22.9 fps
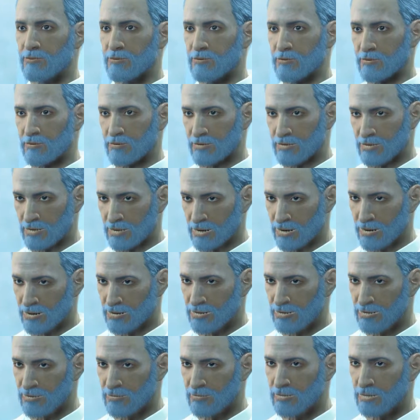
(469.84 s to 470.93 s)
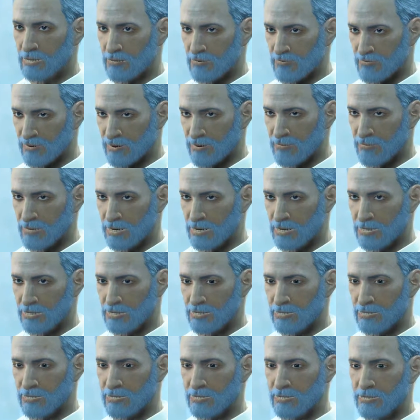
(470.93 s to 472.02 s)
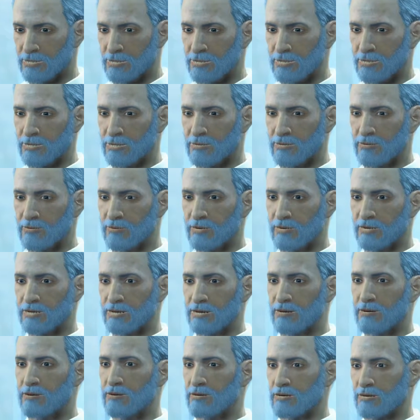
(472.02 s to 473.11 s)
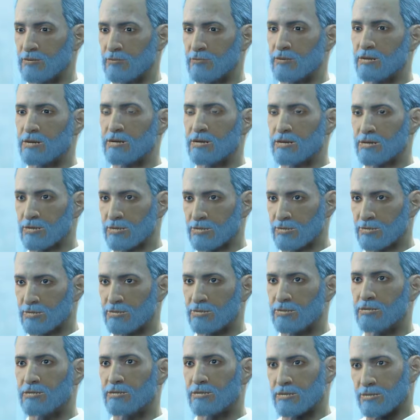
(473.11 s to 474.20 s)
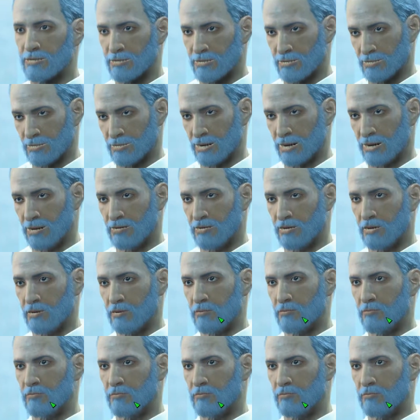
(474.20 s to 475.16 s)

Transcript: Through science, we are family. The synths, me, and you.